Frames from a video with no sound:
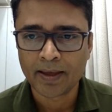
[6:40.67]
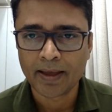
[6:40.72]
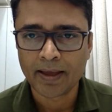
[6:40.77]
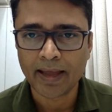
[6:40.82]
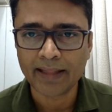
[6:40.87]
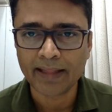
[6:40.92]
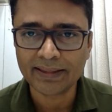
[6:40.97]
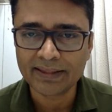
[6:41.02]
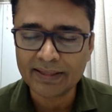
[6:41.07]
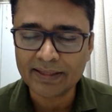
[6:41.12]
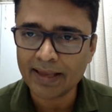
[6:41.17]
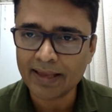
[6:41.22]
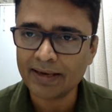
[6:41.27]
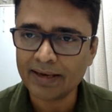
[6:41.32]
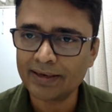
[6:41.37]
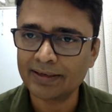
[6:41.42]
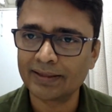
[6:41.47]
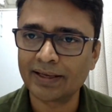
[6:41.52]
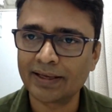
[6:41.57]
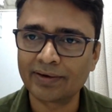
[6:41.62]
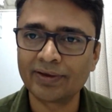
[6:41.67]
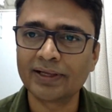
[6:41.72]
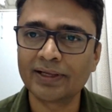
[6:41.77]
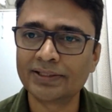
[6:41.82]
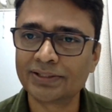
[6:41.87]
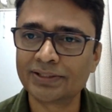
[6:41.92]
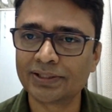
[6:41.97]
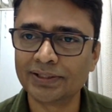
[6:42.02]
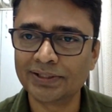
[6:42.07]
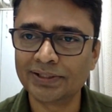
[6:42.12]
And then the real
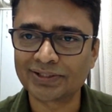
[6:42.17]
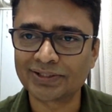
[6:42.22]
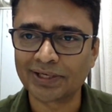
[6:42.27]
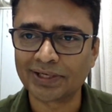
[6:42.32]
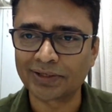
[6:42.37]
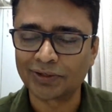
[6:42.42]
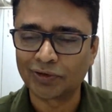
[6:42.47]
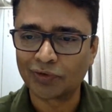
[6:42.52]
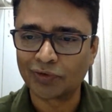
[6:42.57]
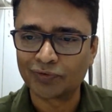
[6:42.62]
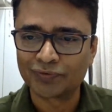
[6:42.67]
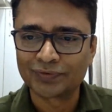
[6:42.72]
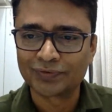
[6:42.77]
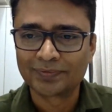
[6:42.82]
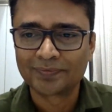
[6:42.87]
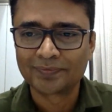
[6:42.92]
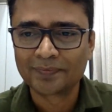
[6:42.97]
journey started off.